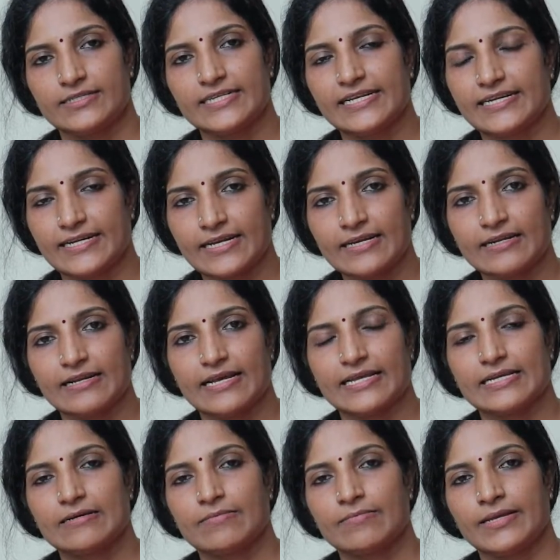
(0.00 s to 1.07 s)
children,
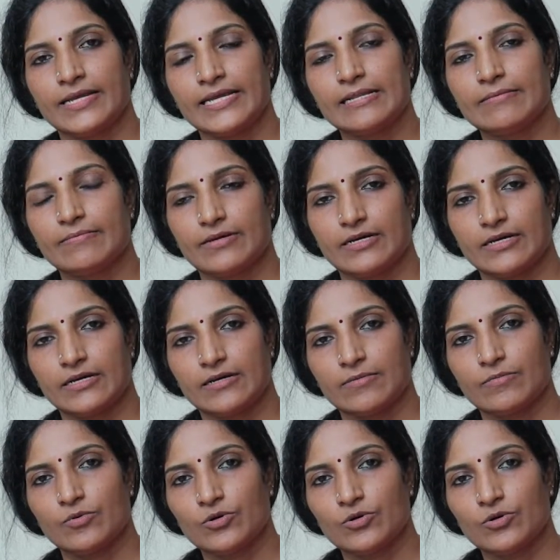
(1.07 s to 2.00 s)
like male